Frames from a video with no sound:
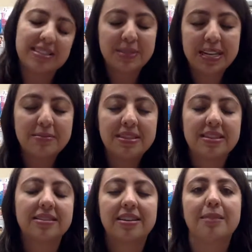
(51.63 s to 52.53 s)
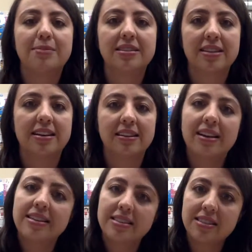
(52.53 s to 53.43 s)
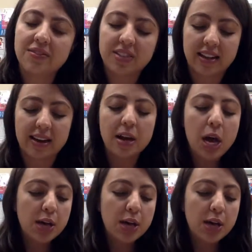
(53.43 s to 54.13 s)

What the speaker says: Sometimes that time does not lend itself to that.